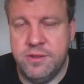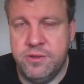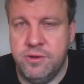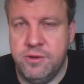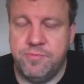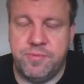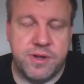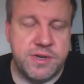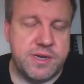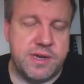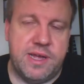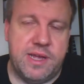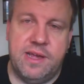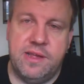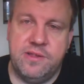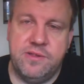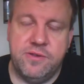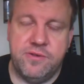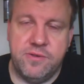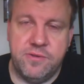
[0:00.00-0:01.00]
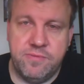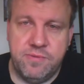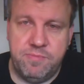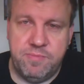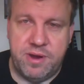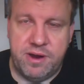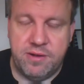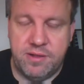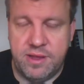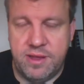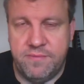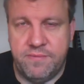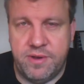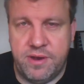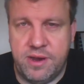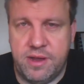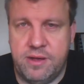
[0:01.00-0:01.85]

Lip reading: to a bunch of assholes we barely even